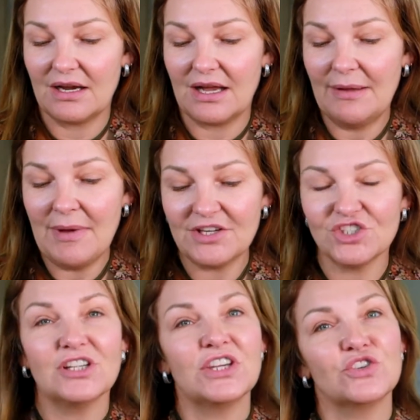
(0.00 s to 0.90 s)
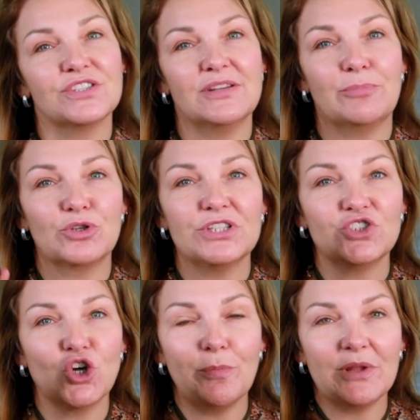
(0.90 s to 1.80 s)
actually using the Body
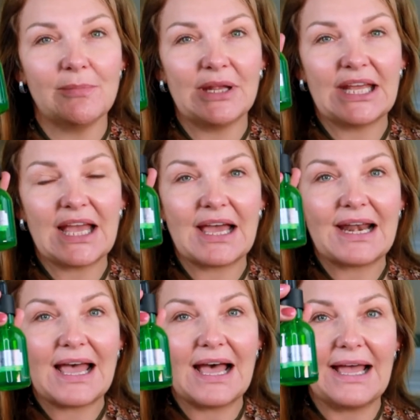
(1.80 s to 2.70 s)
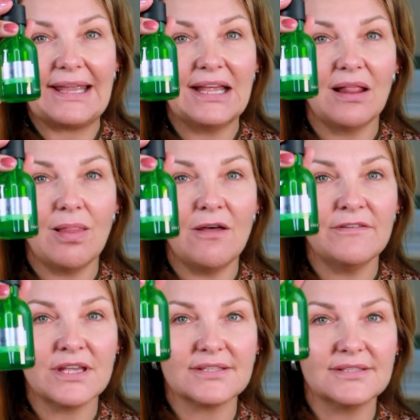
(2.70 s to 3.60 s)
Shop at the minute and I love
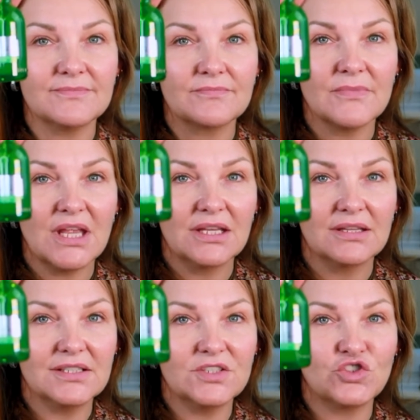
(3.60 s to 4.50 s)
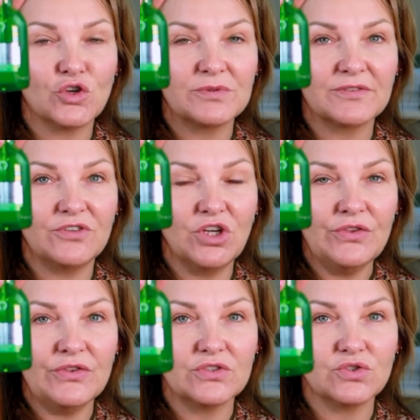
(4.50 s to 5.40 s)
it. This is Drops of
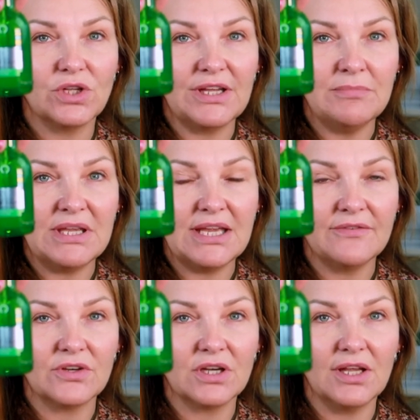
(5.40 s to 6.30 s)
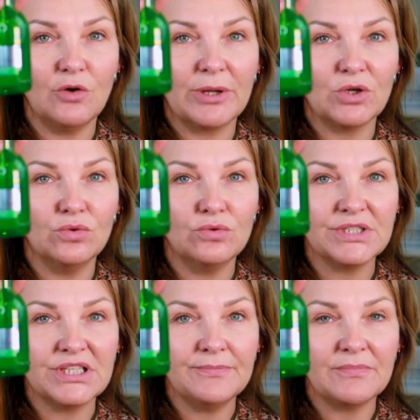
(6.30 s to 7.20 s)
Youth, so like me, if you're a little bit
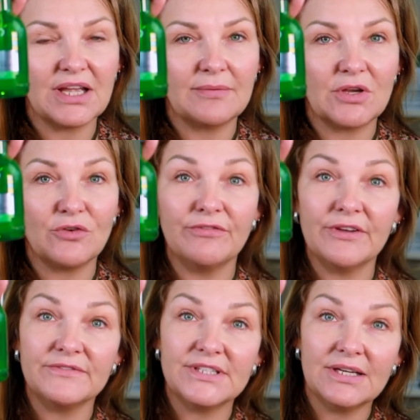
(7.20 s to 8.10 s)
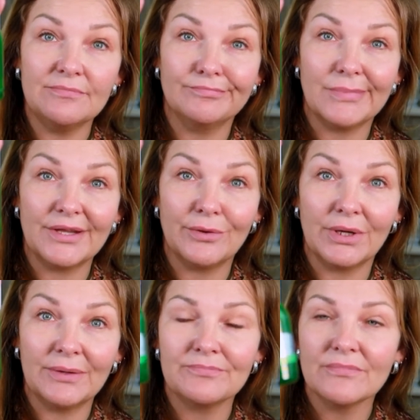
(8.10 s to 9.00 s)
older, I am now 50 by the way,